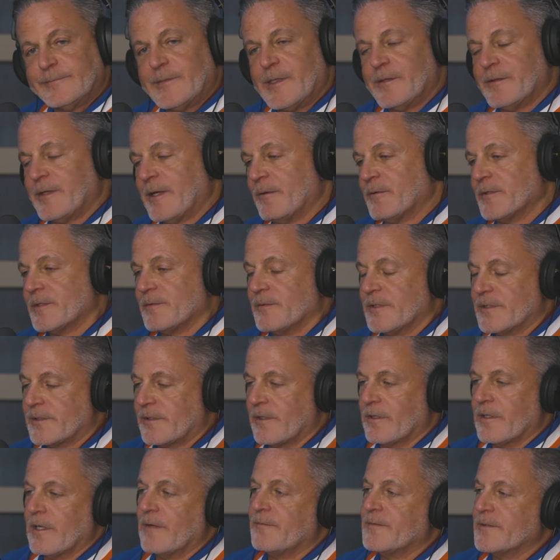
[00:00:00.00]
we
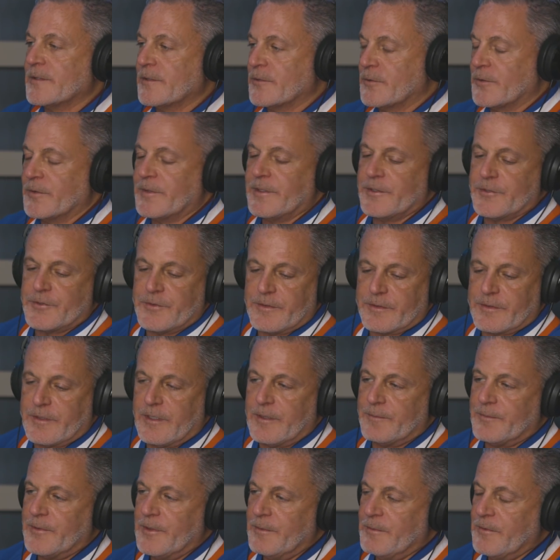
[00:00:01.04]
started off as a traditional
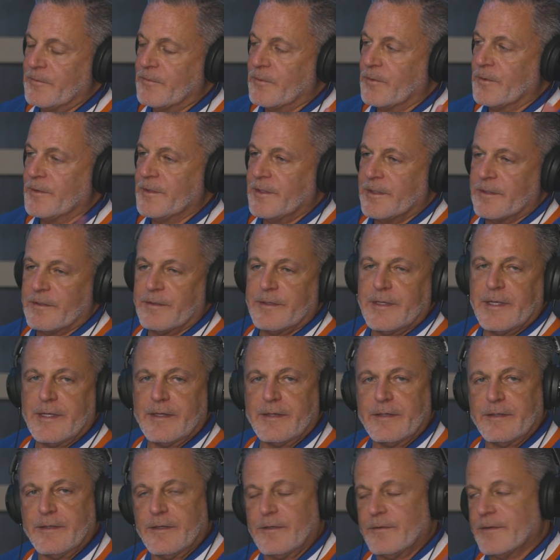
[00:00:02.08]
company before the internet,
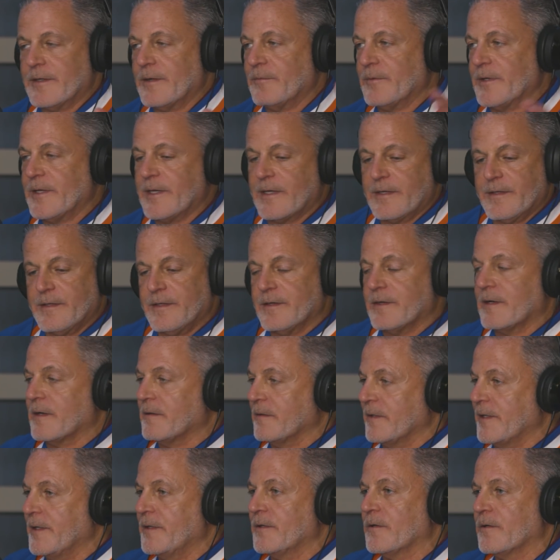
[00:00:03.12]
and then we got the
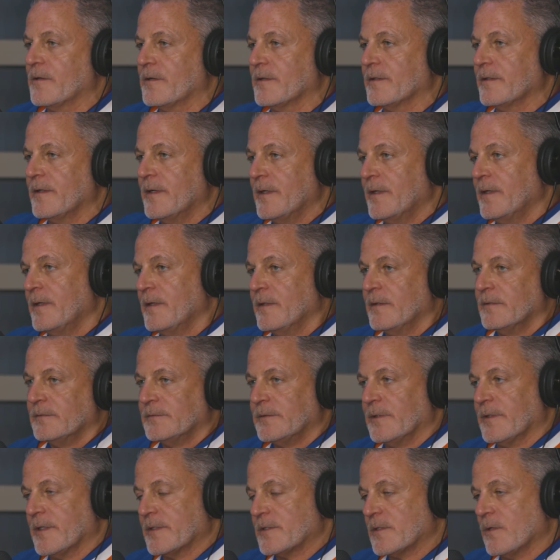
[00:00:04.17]
internet later, and
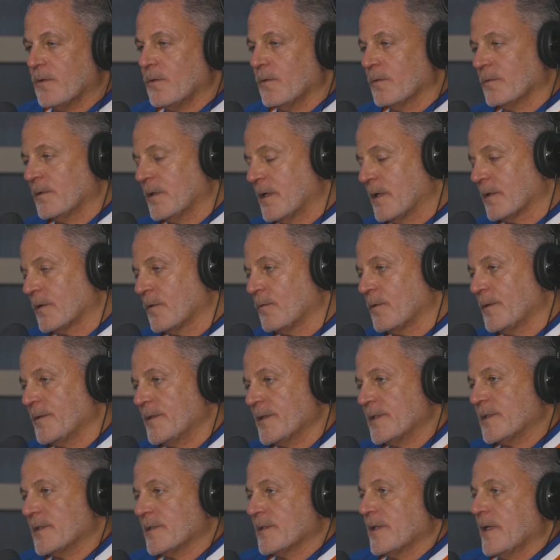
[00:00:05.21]
that's a whole longer run.
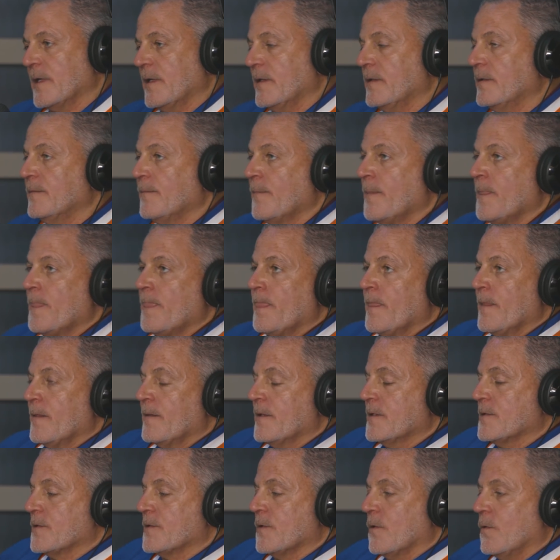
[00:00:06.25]
This is
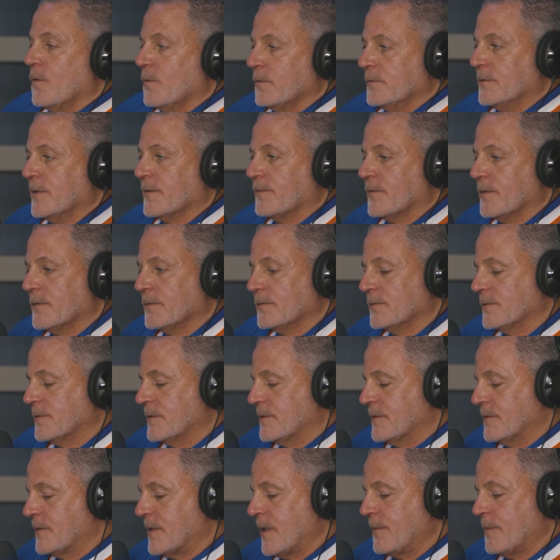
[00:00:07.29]
a whole different
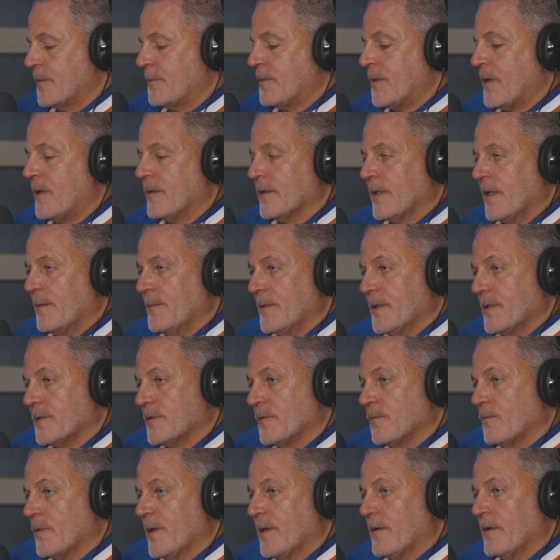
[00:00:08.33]
type of ball game, and it's
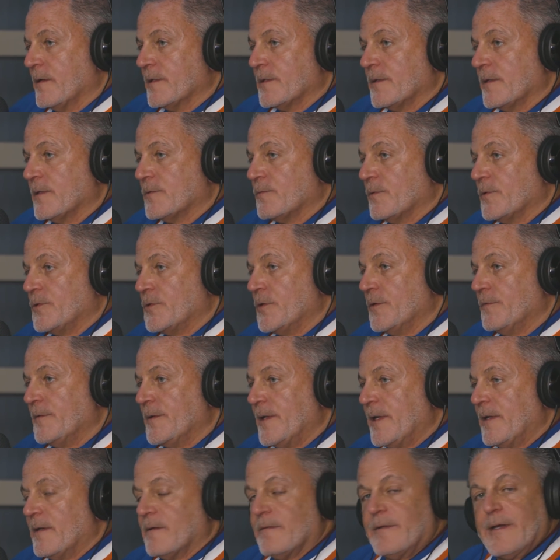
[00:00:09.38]
rare. It's
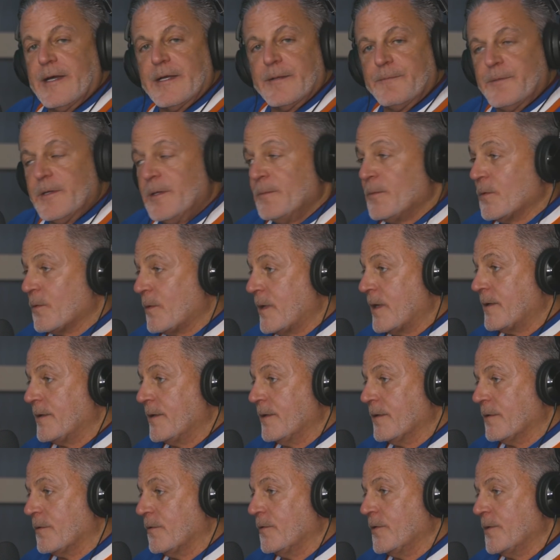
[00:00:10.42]
rejuvenated a lot of people around here,
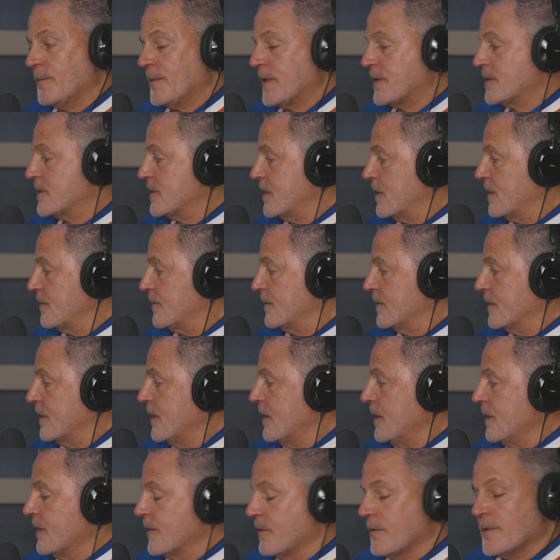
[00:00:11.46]
including myself, and
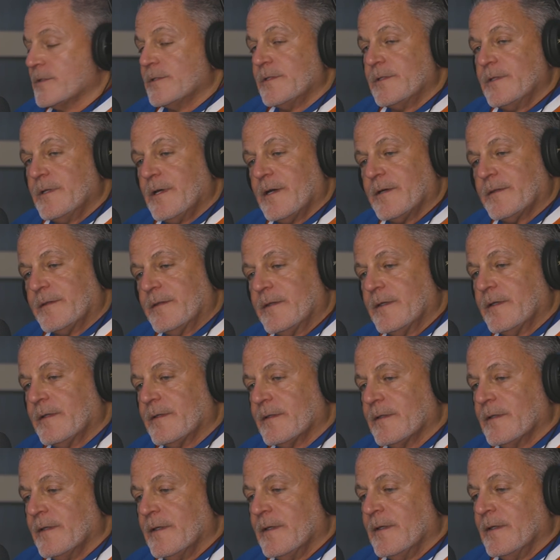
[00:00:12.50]
there is
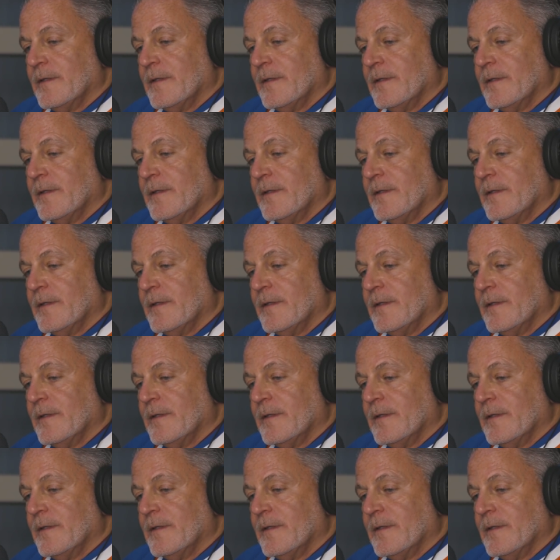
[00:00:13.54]
nothing